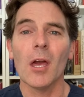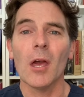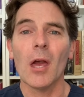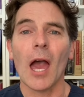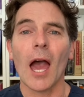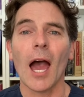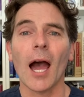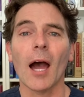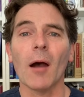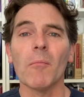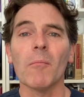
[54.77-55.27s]

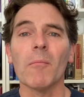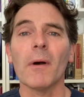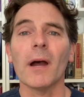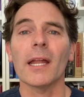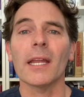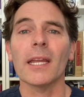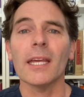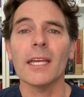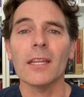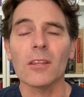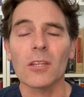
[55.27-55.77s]
But
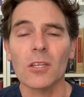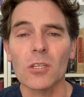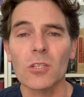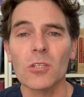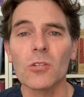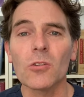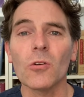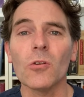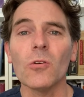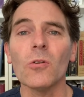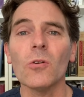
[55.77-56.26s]
in the
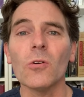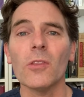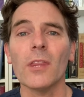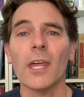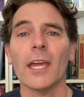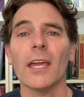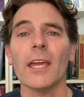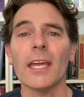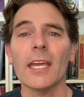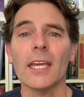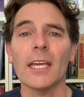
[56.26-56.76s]
store,
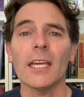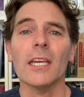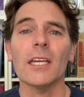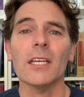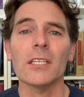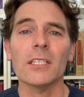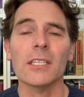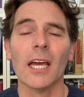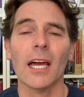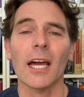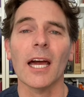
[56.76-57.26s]
there
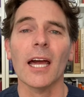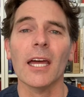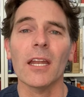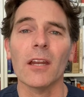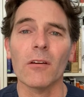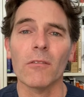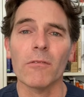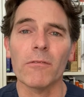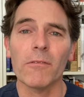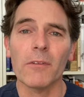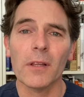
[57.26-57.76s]
is an
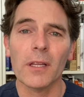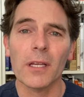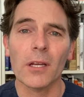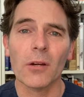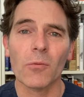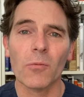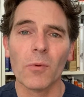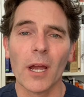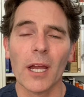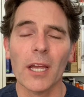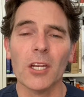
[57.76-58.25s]
affiliate
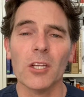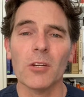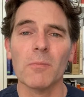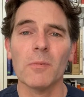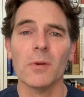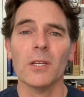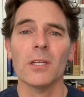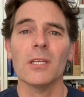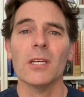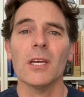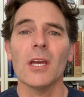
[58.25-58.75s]

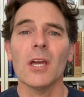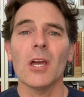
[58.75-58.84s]
arrangement